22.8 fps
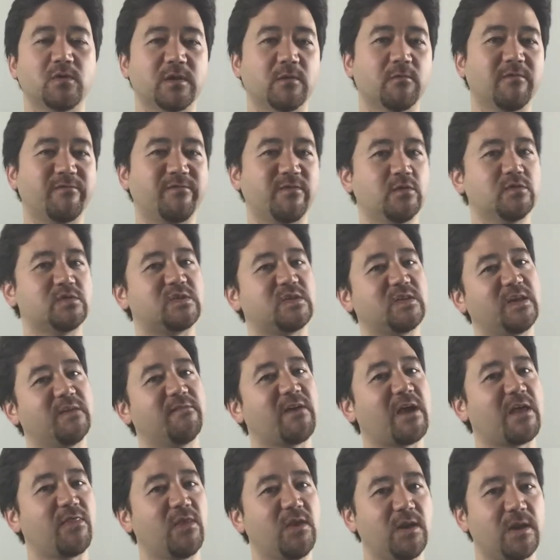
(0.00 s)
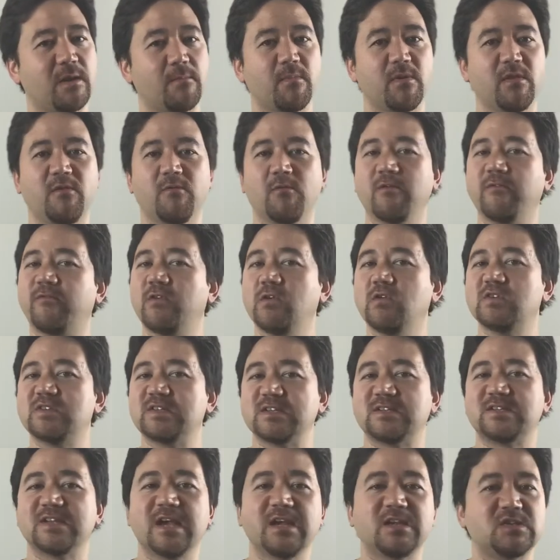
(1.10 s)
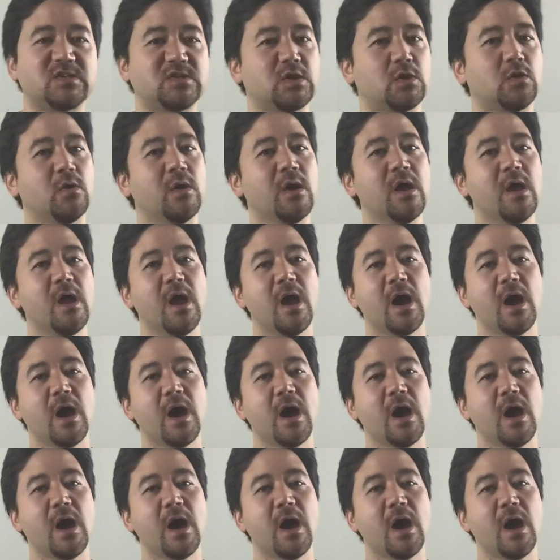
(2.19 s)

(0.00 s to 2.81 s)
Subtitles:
They refuse to give out the number, they refuse to text you